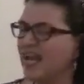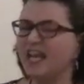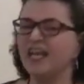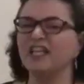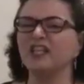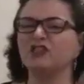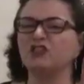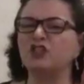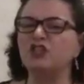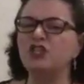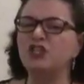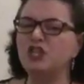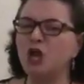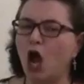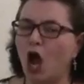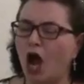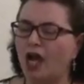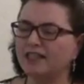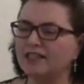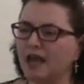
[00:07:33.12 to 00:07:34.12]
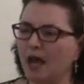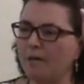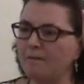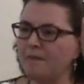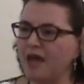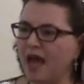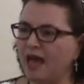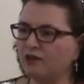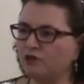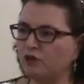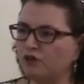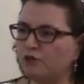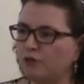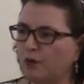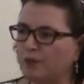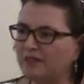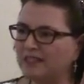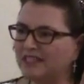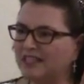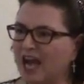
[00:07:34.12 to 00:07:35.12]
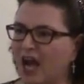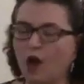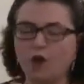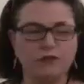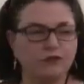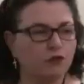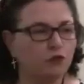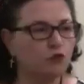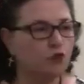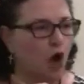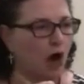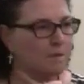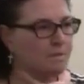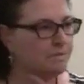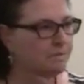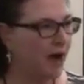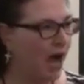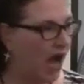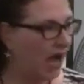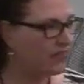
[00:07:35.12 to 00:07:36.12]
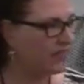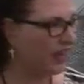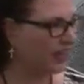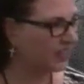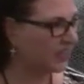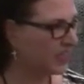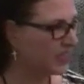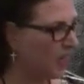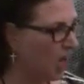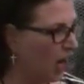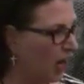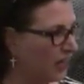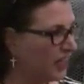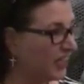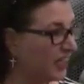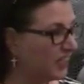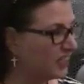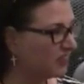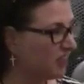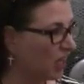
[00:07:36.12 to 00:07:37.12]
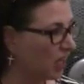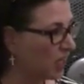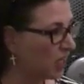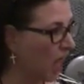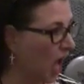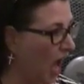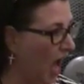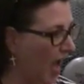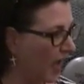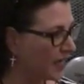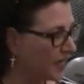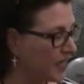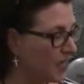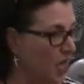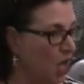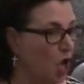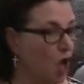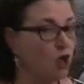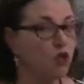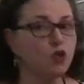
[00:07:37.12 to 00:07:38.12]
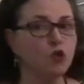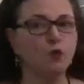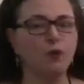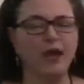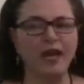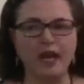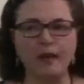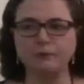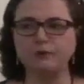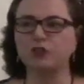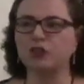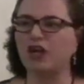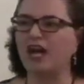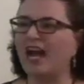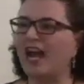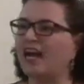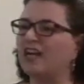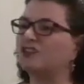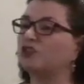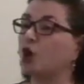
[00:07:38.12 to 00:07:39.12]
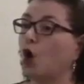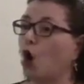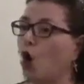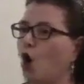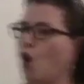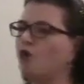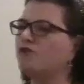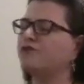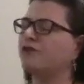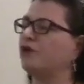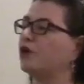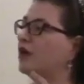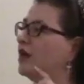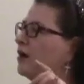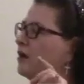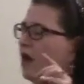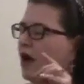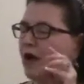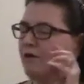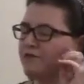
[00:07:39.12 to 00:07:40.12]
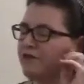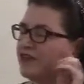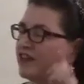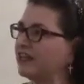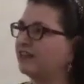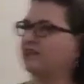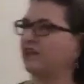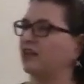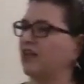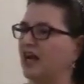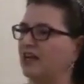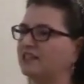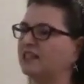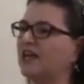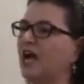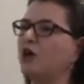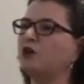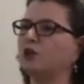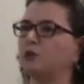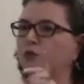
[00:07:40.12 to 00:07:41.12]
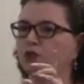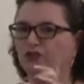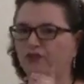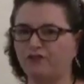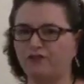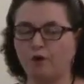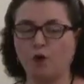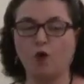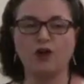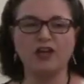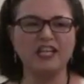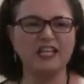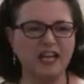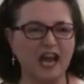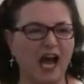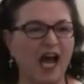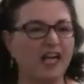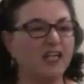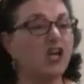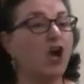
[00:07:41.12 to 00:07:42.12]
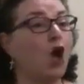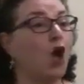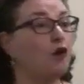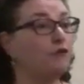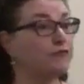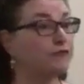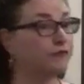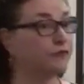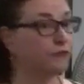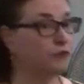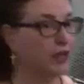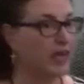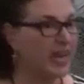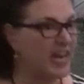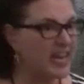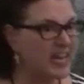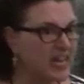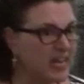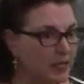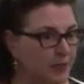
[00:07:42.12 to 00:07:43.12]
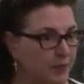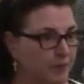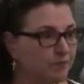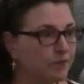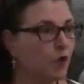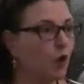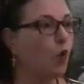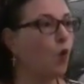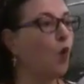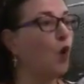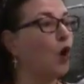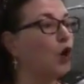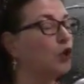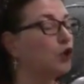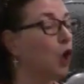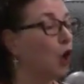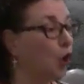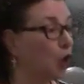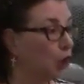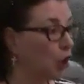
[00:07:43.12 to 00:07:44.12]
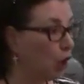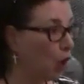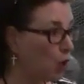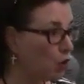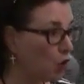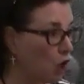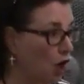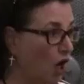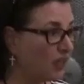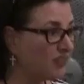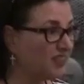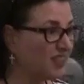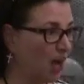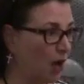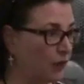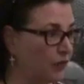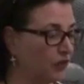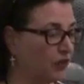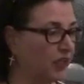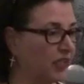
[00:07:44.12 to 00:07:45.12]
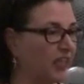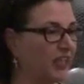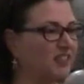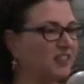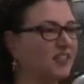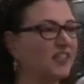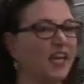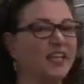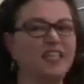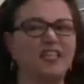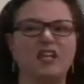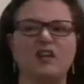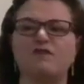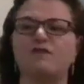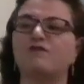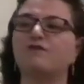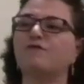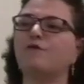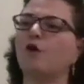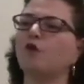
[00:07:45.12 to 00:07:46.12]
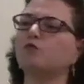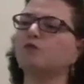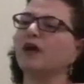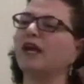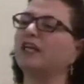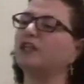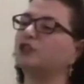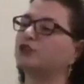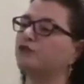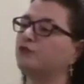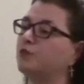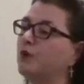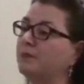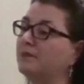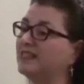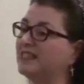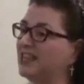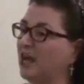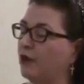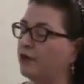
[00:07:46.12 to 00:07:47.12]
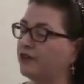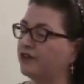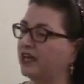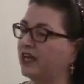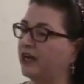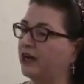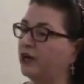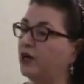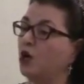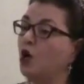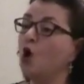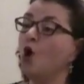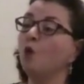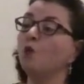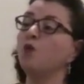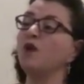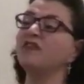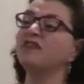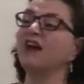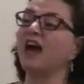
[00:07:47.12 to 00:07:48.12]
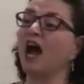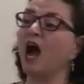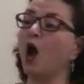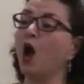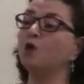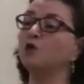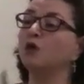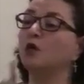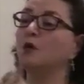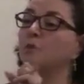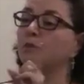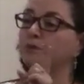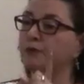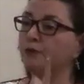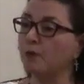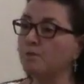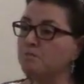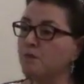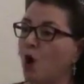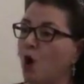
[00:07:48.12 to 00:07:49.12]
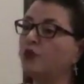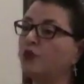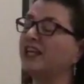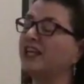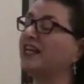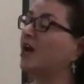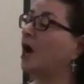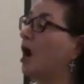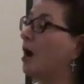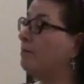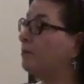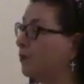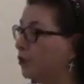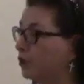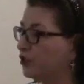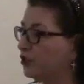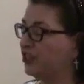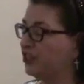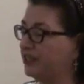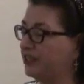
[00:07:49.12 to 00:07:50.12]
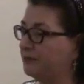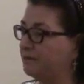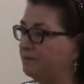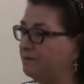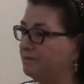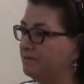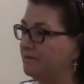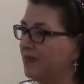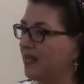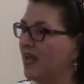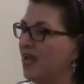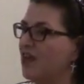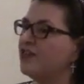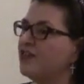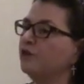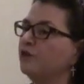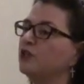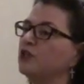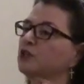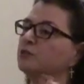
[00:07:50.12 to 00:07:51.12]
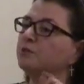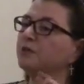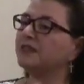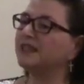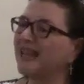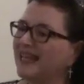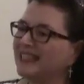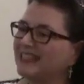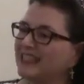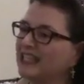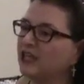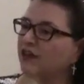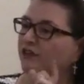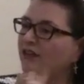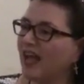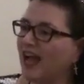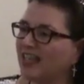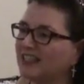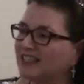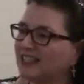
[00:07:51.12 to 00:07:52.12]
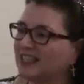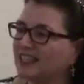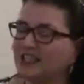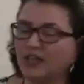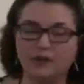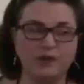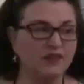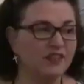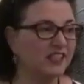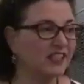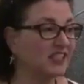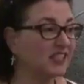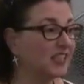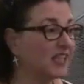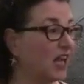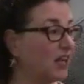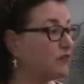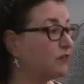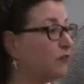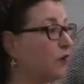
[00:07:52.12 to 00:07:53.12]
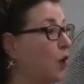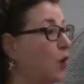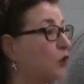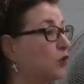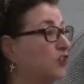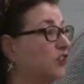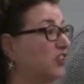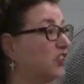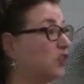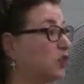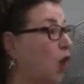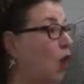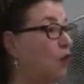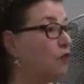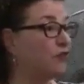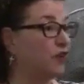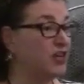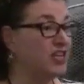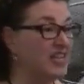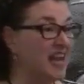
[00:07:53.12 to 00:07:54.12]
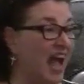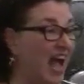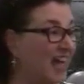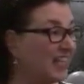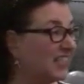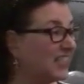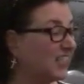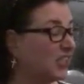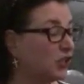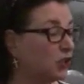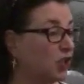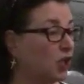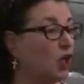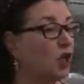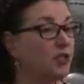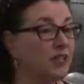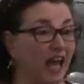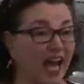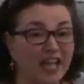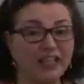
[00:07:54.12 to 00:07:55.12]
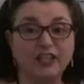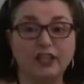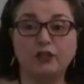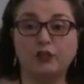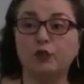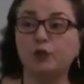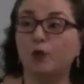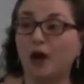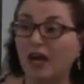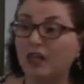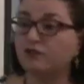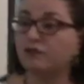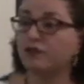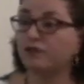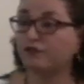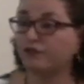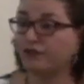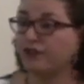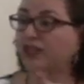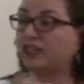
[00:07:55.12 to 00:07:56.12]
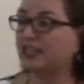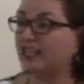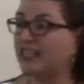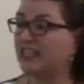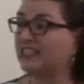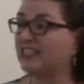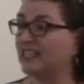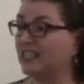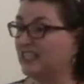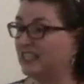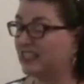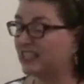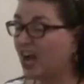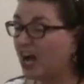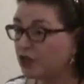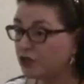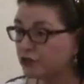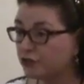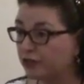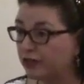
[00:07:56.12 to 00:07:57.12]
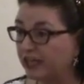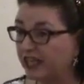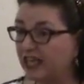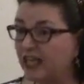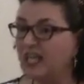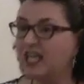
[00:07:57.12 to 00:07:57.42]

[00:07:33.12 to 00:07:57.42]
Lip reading: It is not a matter of women's health. Do not buy that canard, it is a lie. New Hampshire has over, I think at the last count, it was 49 free or low-cost health clinics that give full range of women's health care without promoting abortion. There is plenty of access here in this state, folks. There's over 9,200 free clinics in this country.